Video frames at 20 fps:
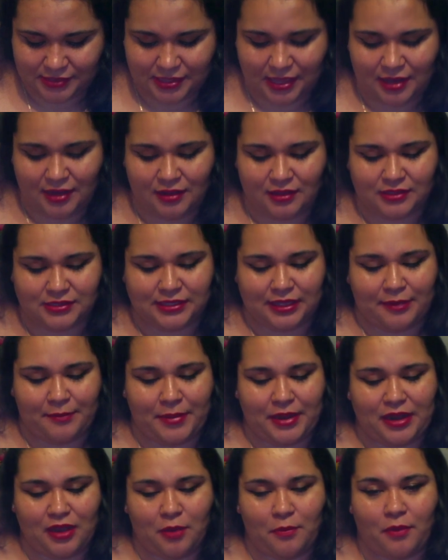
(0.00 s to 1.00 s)
Kind of looks like
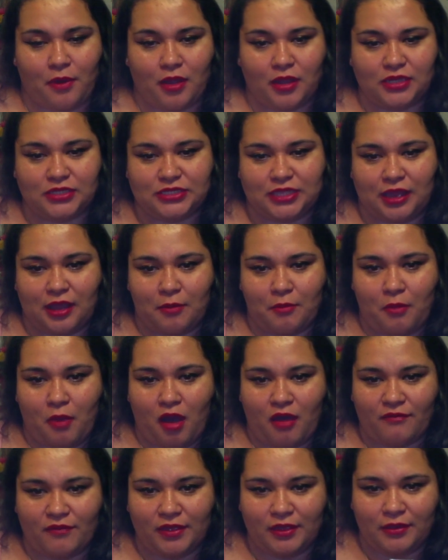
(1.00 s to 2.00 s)
my nail polish, like a
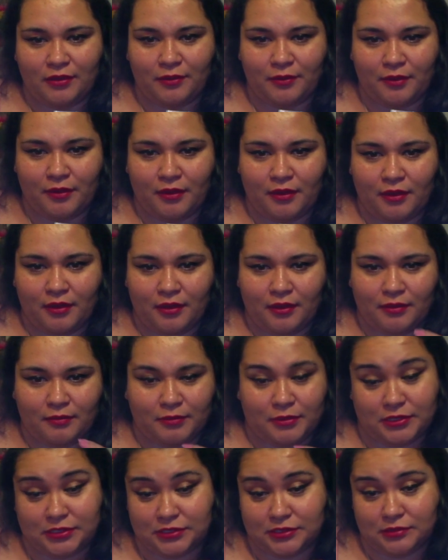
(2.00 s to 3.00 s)
mauve.
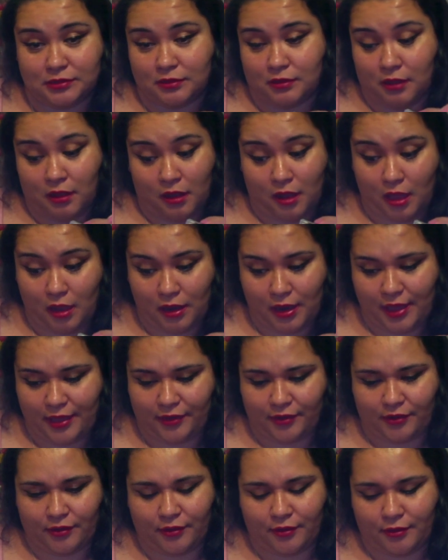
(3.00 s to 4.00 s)
Looks a lot
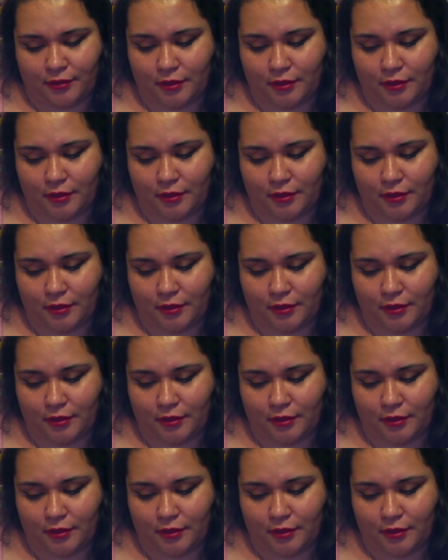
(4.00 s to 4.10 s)
lighter.